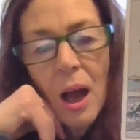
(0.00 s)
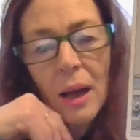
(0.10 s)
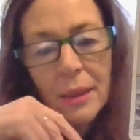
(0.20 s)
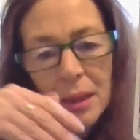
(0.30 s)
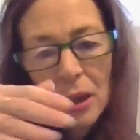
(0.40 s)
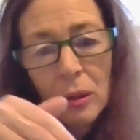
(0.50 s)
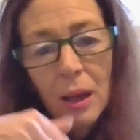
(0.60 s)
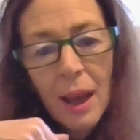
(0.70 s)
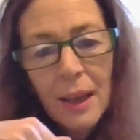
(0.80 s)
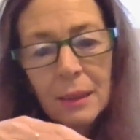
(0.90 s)
I don't
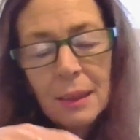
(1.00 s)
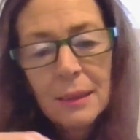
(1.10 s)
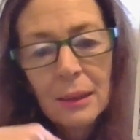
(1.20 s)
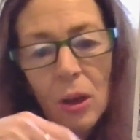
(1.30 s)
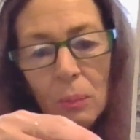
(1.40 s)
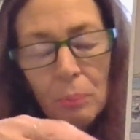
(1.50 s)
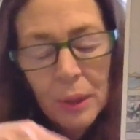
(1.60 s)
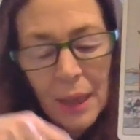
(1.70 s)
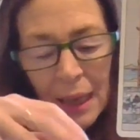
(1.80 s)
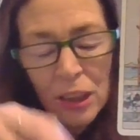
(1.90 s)
like this
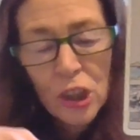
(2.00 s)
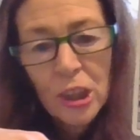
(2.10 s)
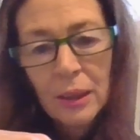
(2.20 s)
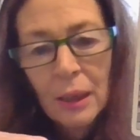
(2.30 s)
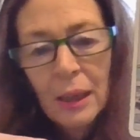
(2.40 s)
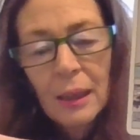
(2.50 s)
combination.